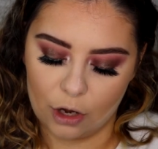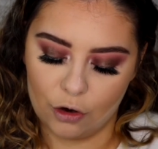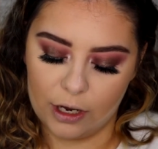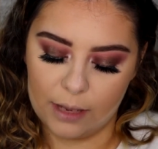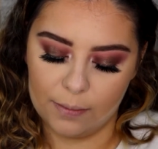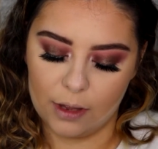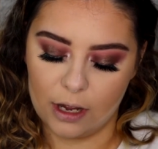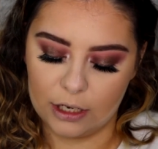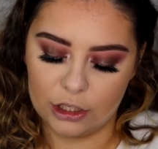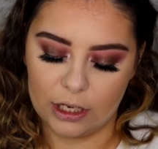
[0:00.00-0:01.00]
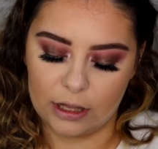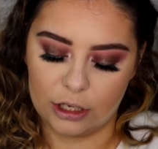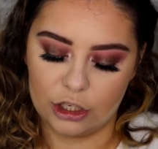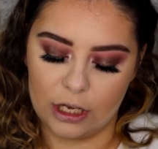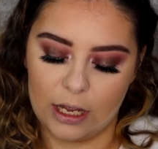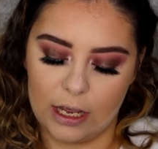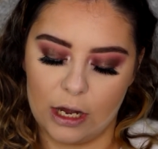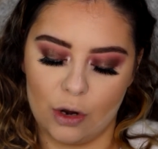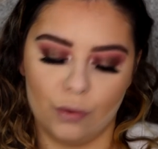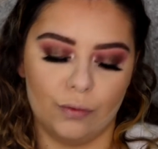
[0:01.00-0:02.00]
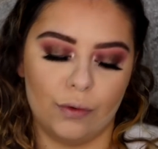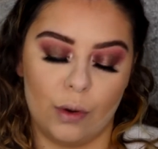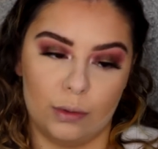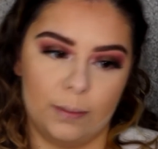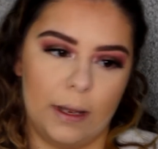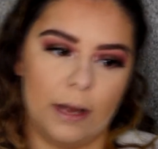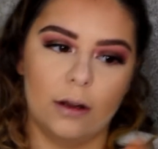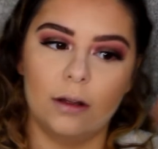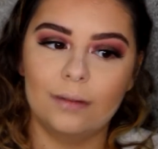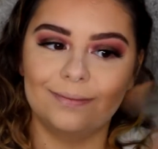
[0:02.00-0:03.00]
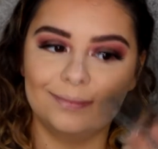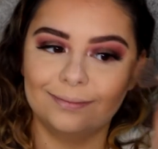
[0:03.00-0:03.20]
cream blush in the shade Rose Petal